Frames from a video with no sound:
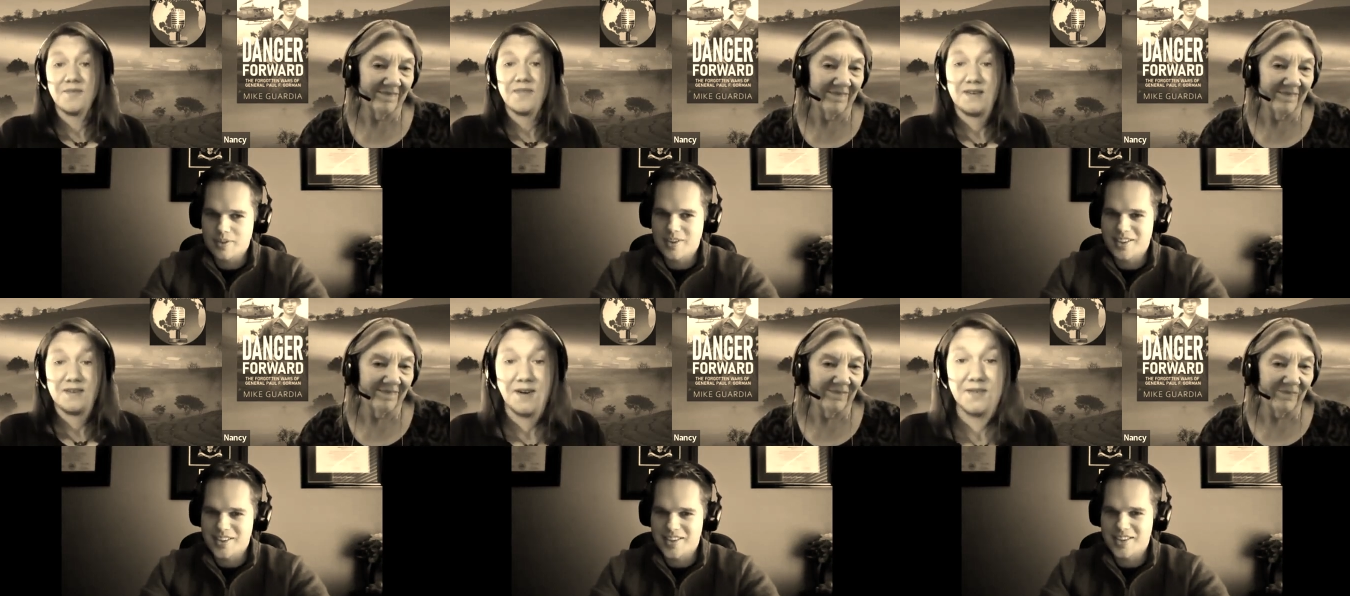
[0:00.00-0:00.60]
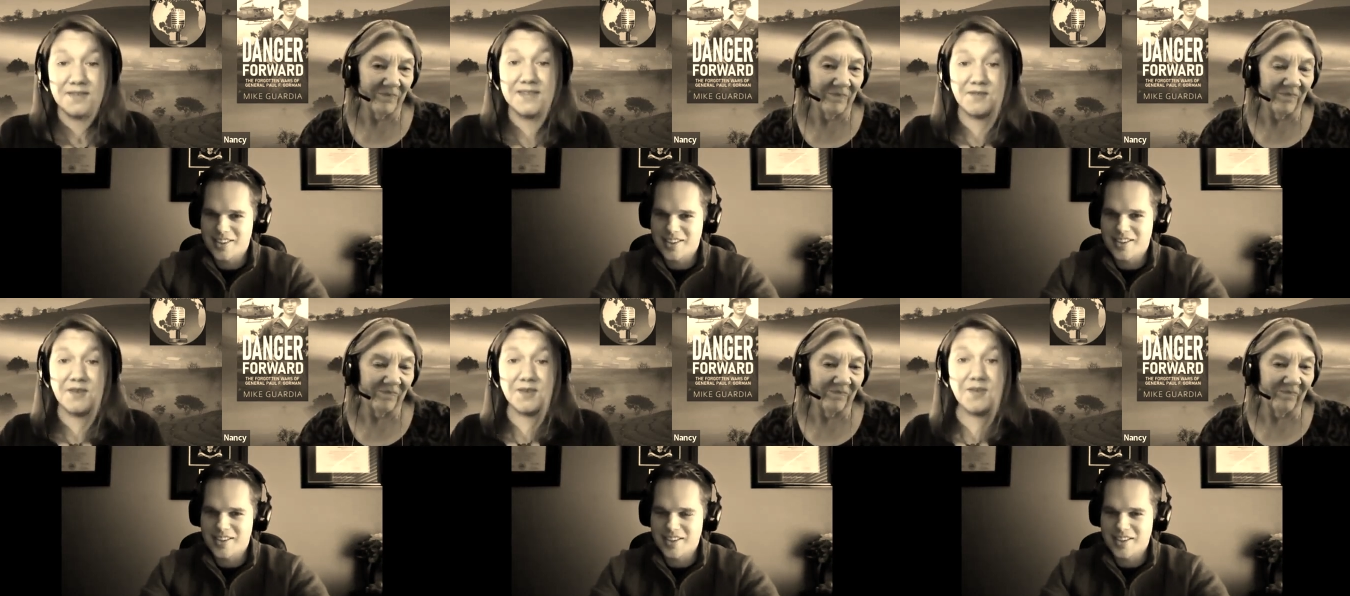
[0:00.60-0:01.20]
Speaker 1: There are
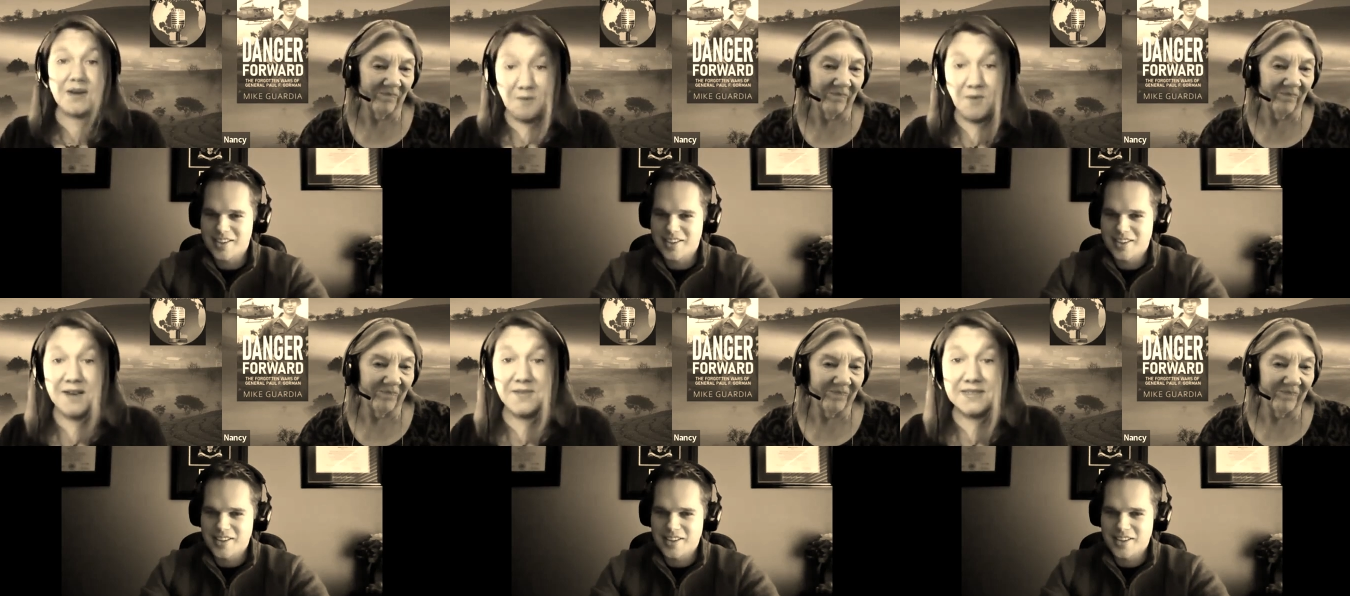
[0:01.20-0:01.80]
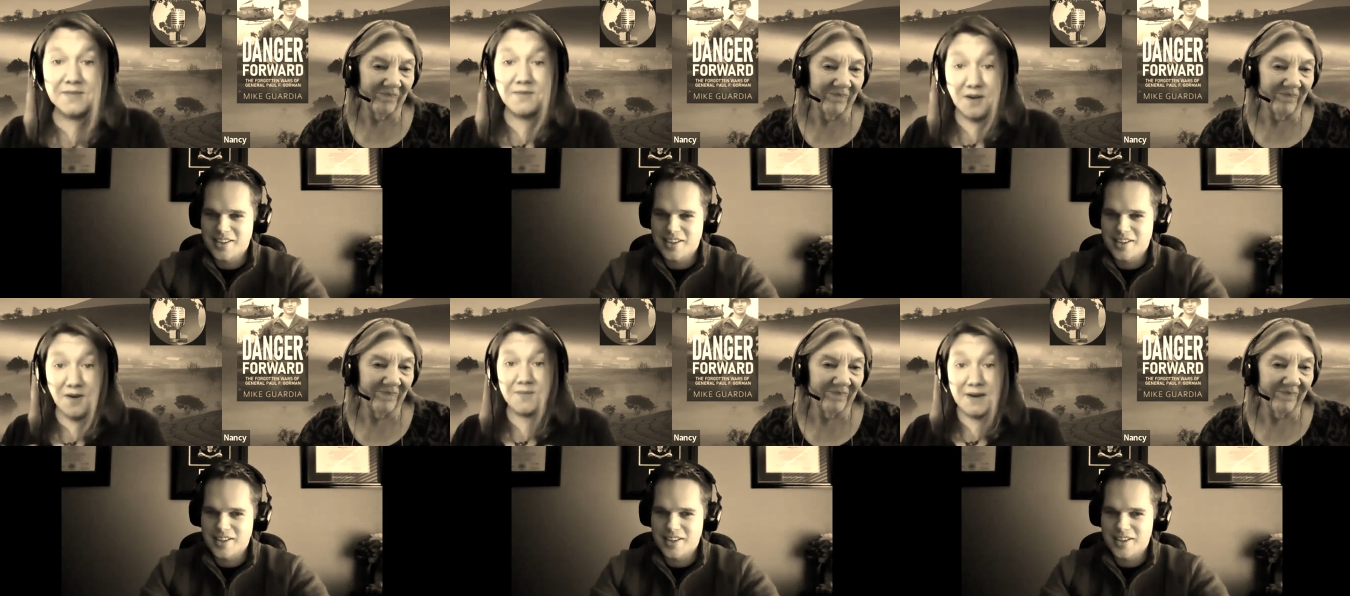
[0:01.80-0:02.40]
several great wineries
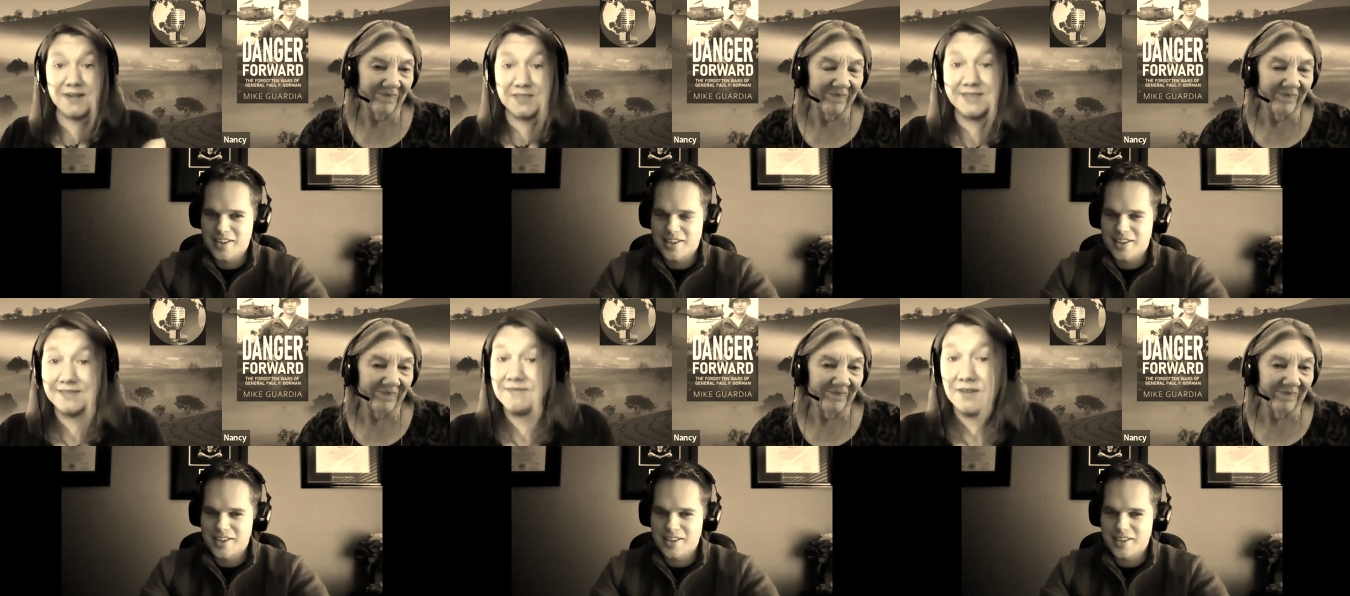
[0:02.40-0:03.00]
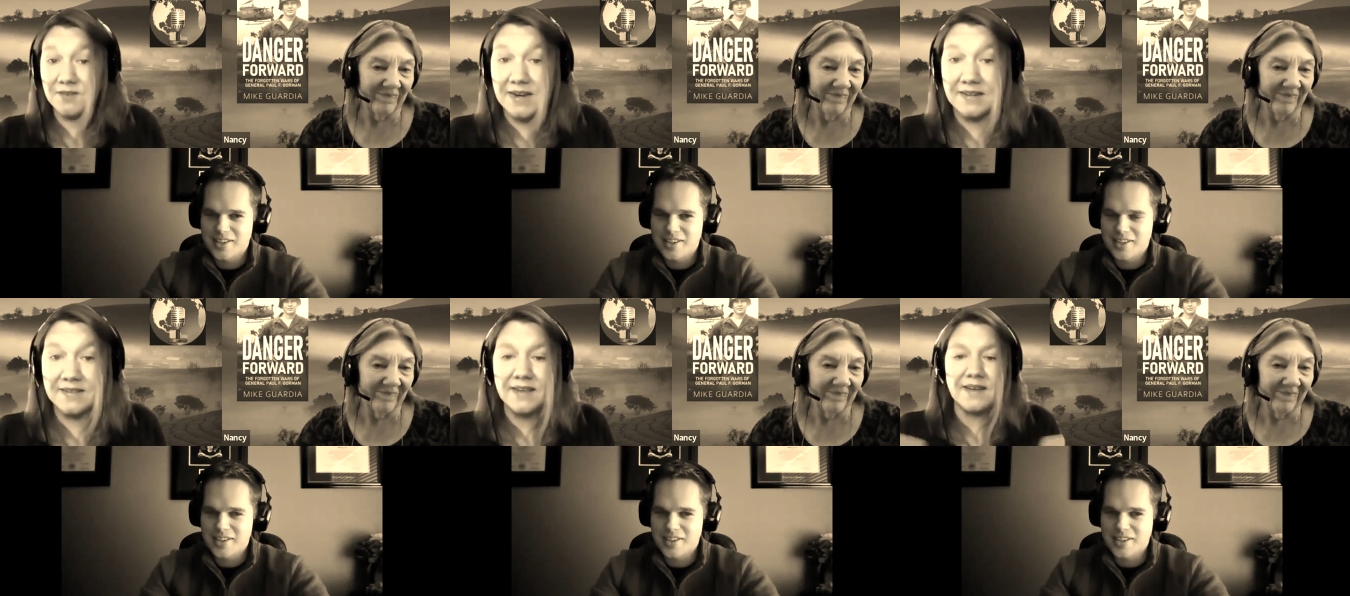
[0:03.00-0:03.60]
owned by Russians. They're
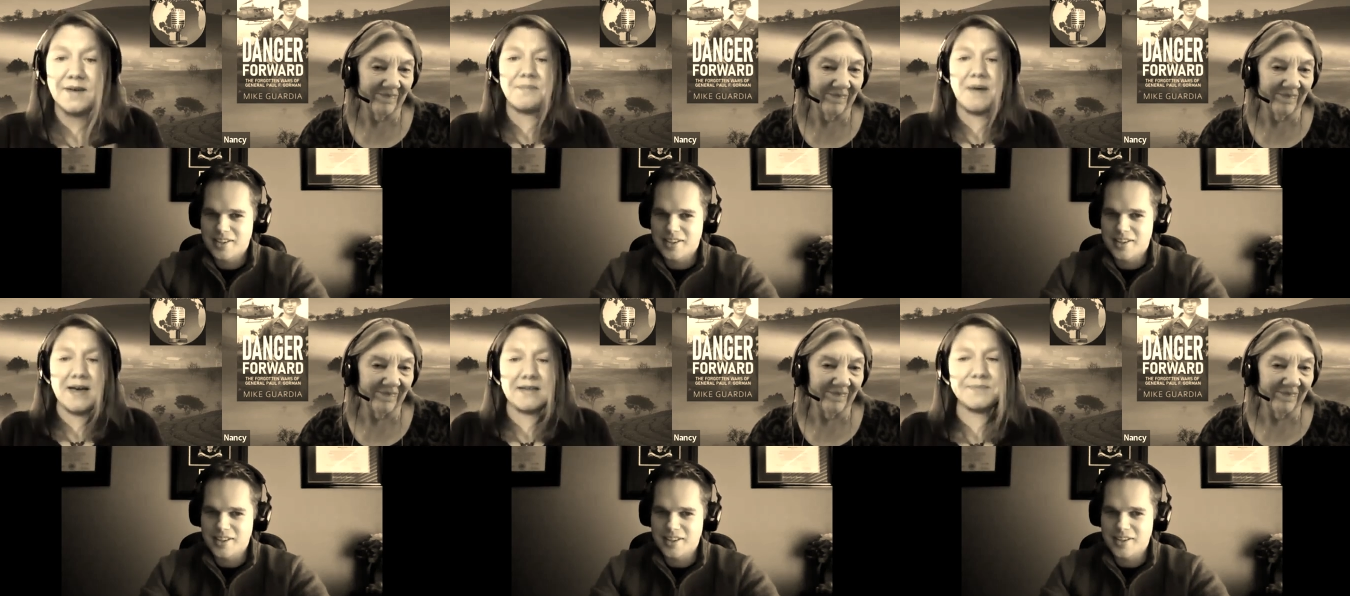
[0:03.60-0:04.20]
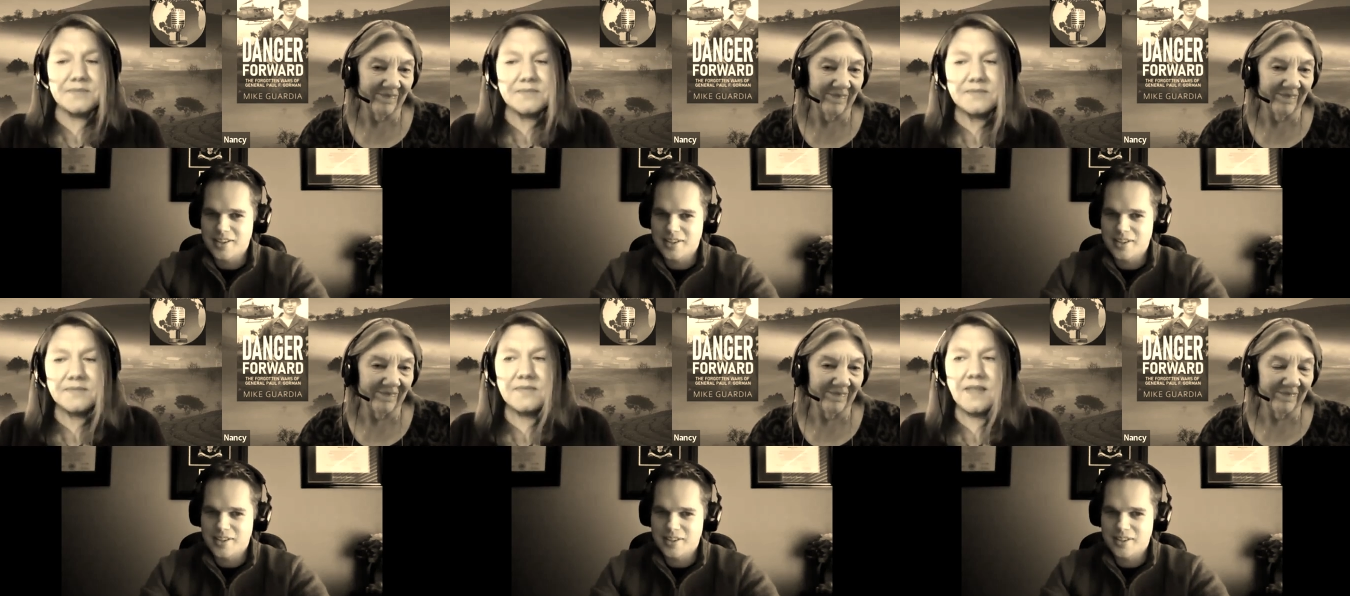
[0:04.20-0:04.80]
great. But mm-hmm.
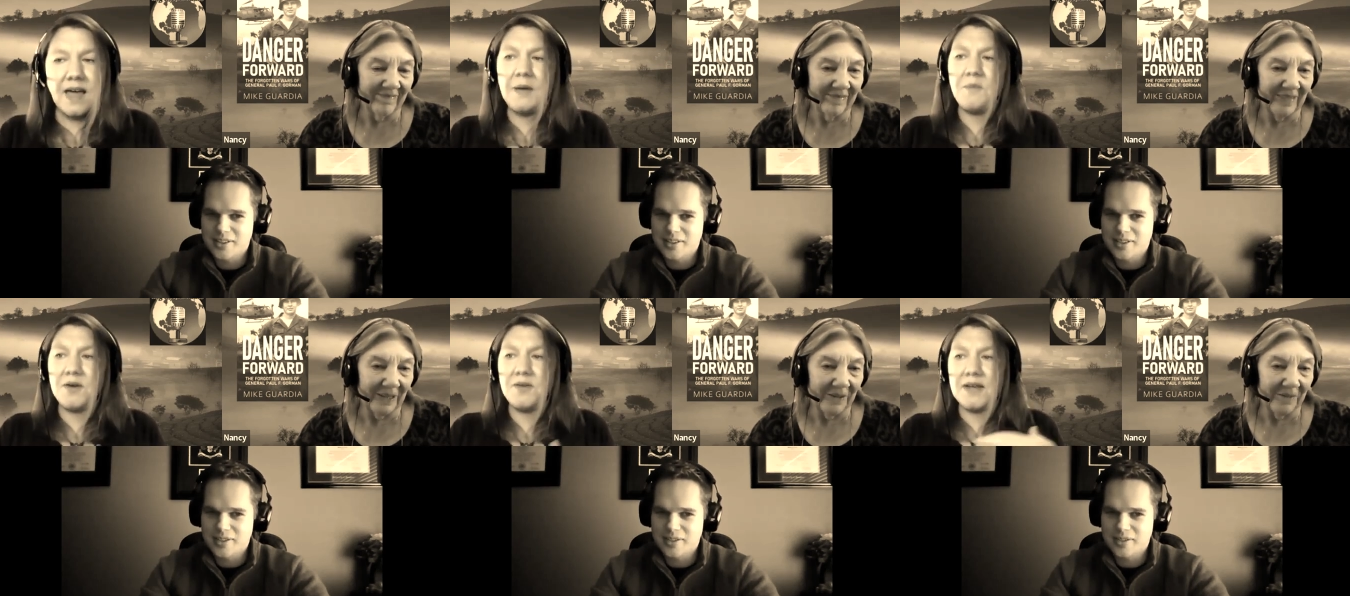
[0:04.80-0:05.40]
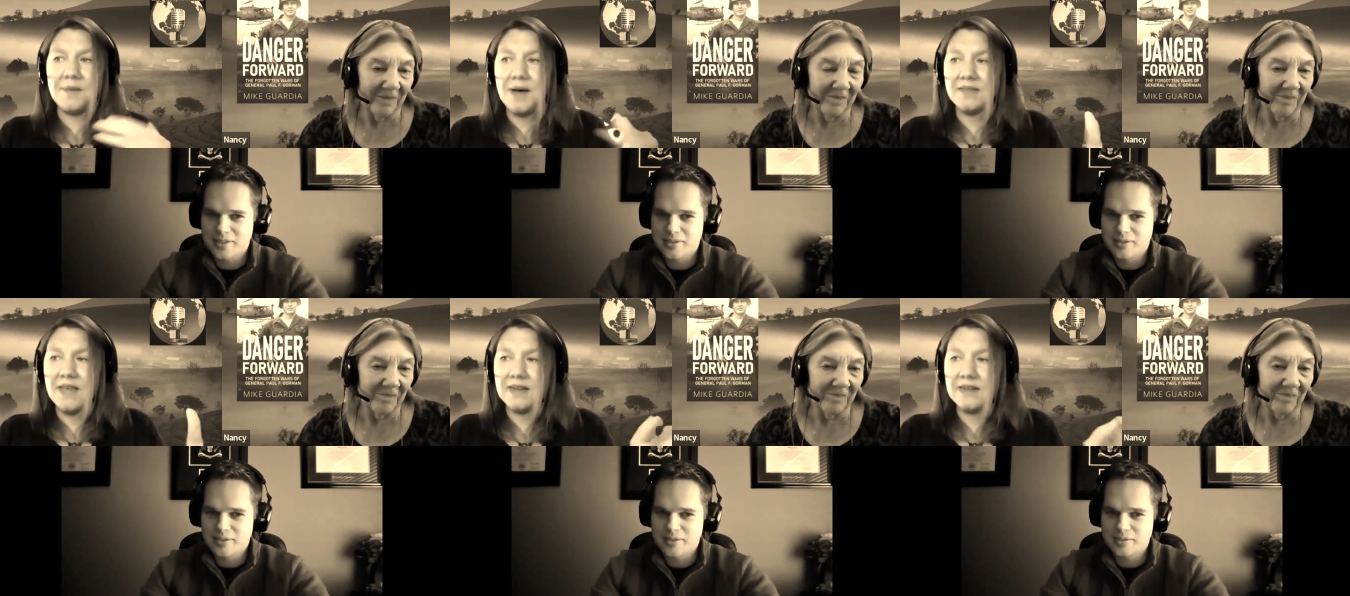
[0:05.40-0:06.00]
I'm wondering
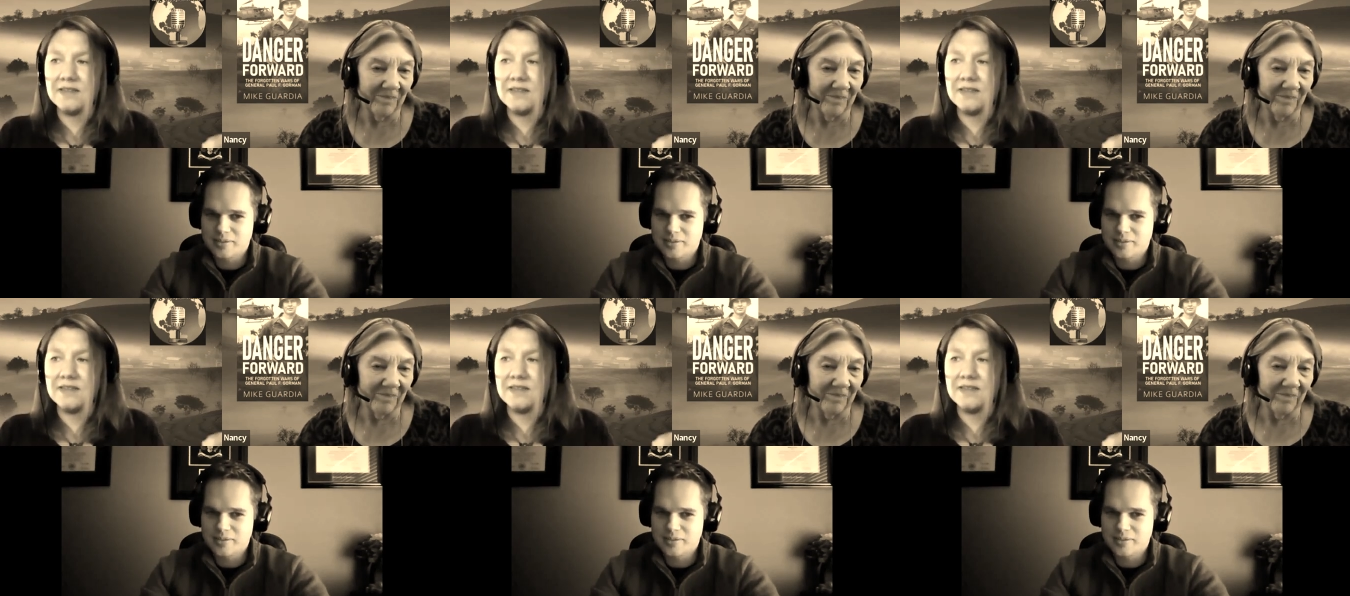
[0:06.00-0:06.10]
about that